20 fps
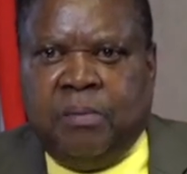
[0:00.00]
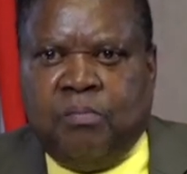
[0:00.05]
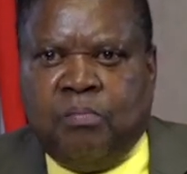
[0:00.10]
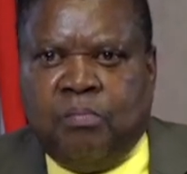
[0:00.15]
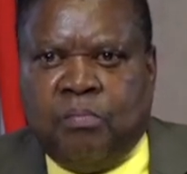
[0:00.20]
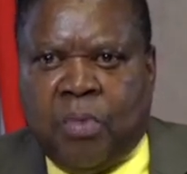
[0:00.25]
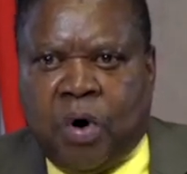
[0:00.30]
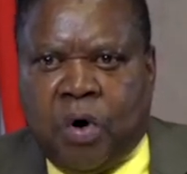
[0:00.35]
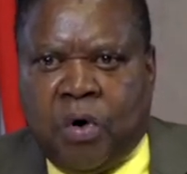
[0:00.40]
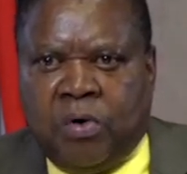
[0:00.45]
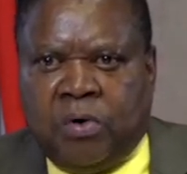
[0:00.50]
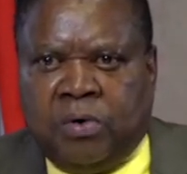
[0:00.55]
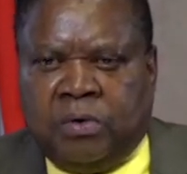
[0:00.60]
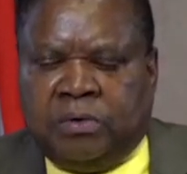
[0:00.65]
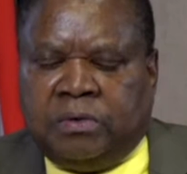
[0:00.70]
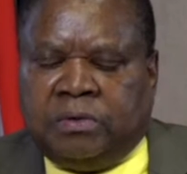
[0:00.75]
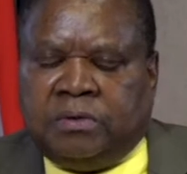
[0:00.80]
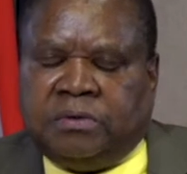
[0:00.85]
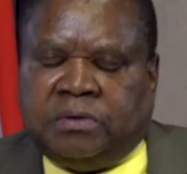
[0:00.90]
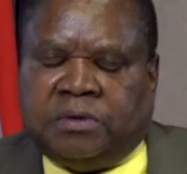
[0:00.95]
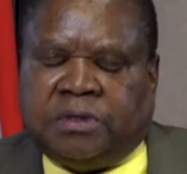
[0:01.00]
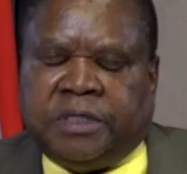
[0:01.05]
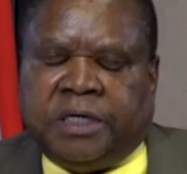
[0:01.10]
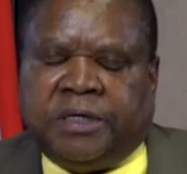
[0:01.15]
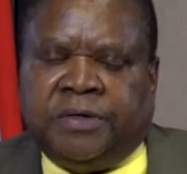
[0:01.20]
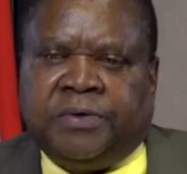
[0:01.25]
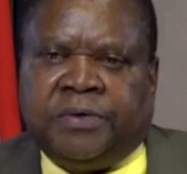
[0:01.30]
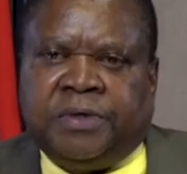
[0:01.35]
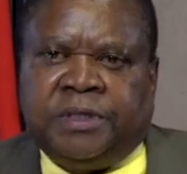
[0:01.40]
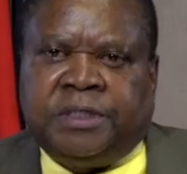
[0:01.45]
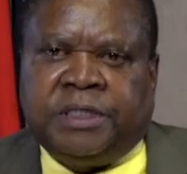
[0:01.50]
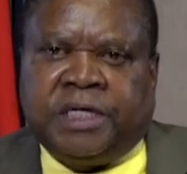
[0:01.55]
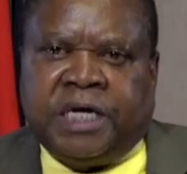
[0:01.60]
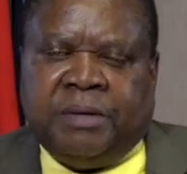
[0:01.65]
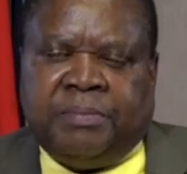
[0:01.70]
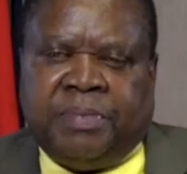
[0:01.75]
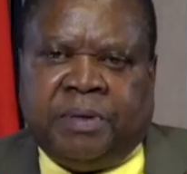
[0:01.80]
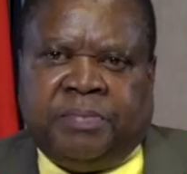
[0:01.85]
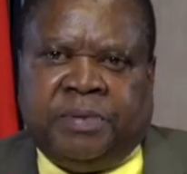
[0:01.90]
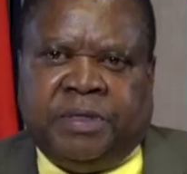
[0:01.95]
More security
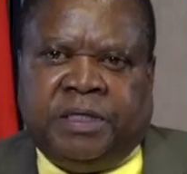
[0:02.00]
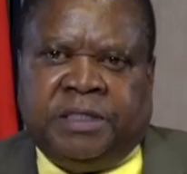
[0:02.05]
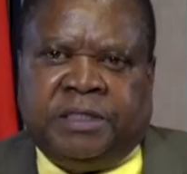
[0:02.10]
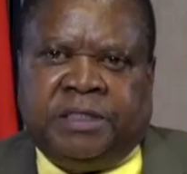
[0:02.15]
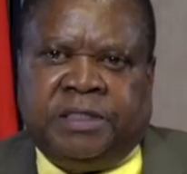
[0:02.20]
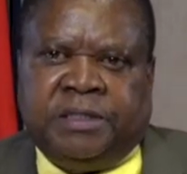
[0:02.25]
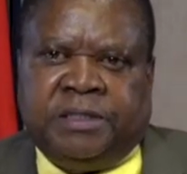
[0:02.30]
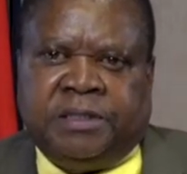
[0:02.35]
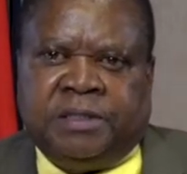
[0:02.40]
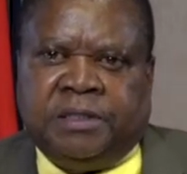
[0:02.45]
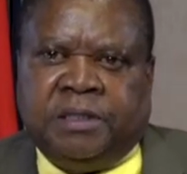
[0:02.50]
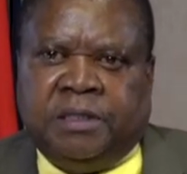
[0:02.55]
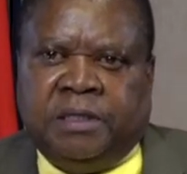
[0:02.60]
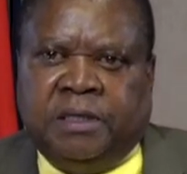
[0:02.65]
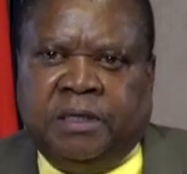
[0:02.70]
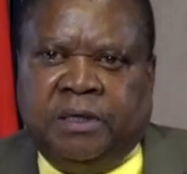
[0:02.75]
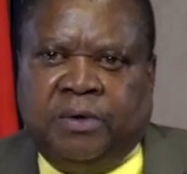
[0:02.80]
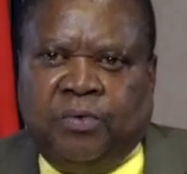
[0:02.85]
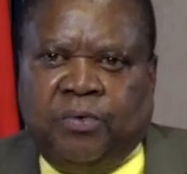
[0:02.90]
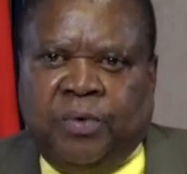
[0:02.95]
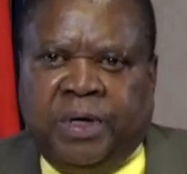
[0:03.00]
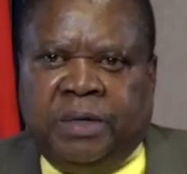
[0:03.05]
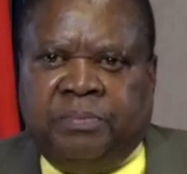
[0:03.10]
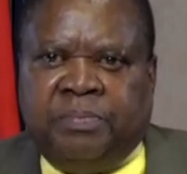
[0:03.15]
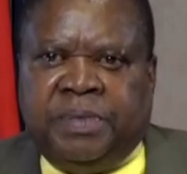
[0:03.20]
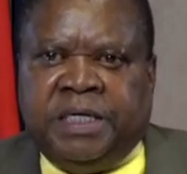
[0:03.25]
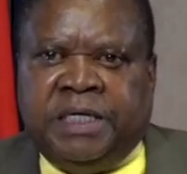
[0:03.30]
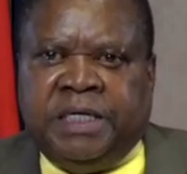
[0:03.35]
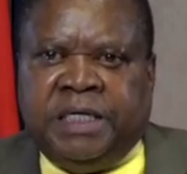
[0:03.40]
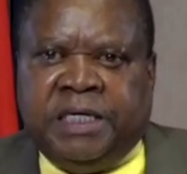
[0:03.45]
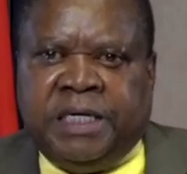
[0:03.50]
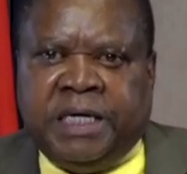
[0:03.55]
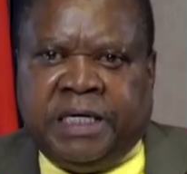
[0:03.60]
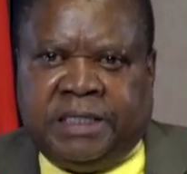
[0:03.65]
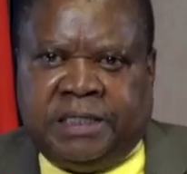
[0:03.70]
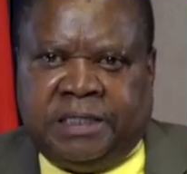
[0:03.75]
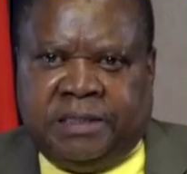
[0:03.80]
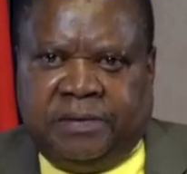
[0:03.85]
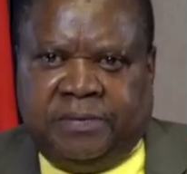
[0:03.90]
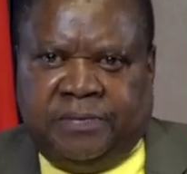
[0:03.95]
capabilities will be
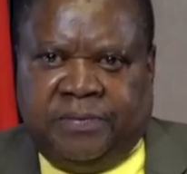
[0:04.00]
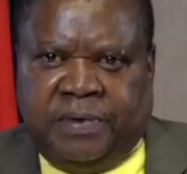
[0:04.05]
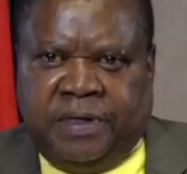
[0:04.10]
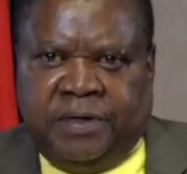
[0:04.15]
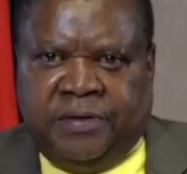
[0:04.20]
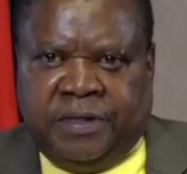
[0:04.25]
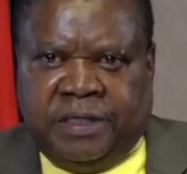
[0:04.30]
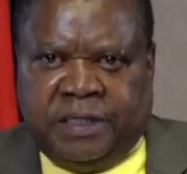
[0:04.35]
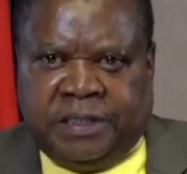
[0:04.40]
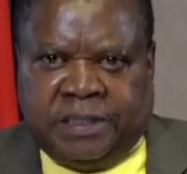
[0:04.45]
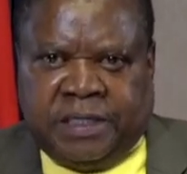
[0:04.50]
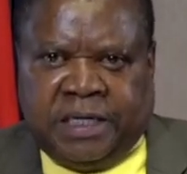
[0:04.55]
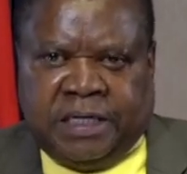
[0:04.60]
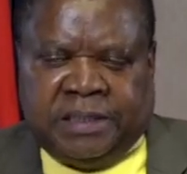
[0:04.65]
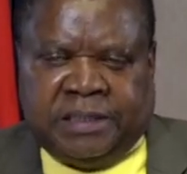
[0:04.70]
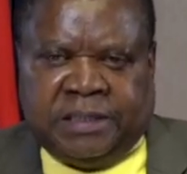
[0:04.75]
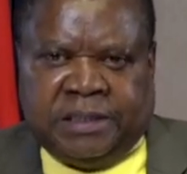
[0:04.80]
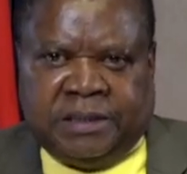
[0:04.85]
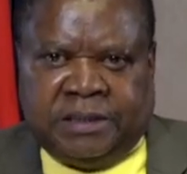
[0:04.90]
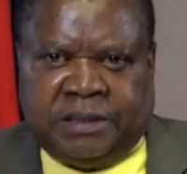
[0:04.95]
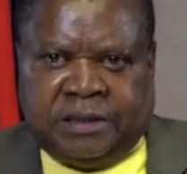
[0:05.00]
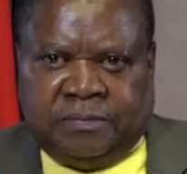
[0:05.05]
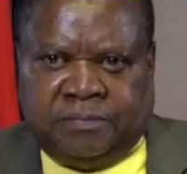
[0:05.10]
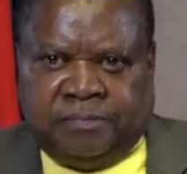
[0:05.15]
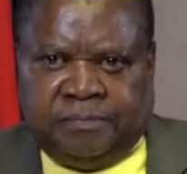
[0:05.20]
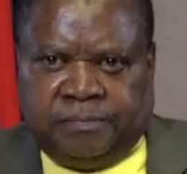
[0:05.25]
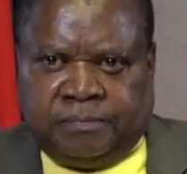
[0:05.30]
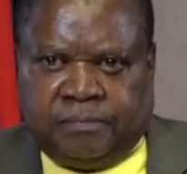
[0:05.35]
needed in these countries.